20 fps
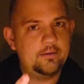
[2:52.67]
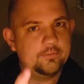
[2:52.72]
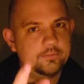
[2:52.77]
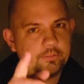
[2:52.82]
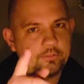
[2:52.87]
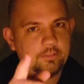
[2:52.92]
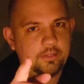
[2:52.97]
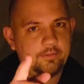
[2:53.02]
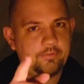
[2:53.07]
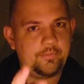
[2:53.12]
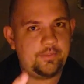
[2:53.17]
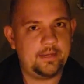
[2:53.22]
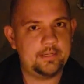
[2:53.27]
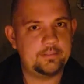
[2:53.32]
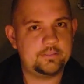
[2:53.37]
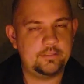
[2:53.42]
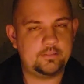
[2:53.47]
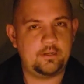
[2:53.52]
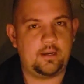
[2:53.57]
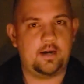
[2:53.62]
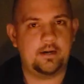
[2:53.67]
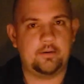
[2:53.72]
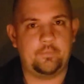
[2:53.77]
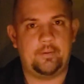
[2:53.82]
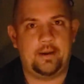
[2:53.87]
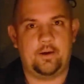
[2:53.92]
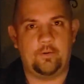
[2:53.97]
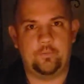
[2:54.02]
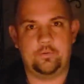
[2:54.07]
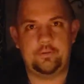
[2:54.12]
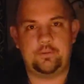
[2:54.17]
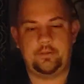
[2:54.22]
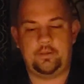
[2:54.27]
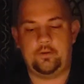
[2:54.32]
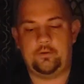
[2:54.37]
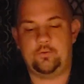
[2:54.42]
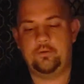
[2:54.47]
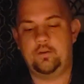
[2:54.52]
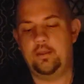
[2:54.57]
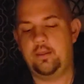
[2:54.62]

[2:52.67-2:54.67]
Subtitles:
Still have things to talk about with you.